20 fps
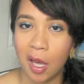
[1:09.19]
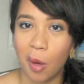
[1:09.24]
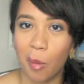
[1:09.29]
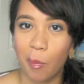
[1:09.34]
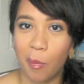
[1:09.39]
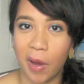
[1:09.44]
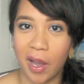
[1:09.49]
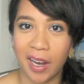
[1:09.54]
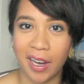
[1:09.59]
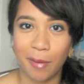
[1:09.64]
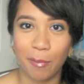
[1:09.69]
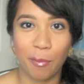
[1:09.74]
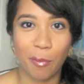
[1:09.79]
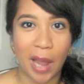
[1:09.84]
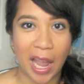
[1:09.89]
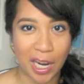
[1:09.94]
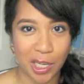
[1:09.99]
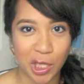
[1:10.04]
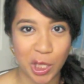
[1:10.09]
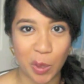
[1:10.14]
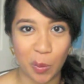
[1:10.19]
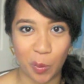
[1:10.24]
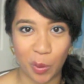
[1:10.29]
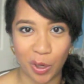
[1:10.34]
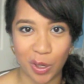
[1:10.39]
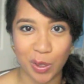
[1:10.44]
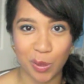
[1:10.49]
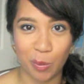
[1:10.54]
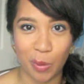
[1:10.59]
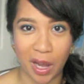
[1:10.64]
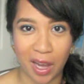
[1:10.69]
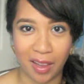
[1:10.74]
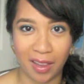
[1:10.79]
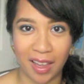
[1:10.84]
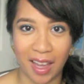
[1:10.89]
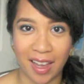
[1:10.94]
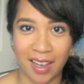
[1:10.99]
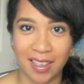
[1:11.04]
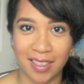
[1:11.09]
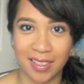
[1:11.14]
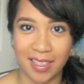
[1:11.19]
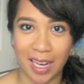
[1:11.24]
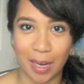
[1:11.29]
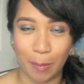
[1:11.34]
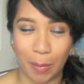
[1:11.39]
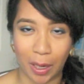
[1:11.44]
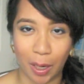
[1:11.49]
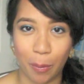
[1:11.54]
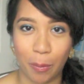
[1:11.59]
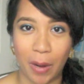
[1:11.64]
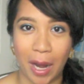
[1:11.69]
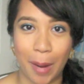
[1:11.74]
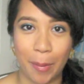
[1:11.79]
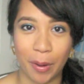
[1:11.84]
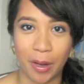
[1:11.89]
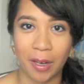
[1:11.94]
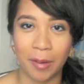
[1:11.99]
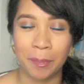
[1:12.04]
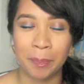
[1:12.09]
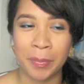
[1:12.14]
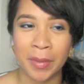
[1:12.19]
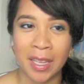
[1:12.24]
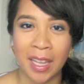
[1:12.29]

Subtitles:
but actually works well as a makeup primer.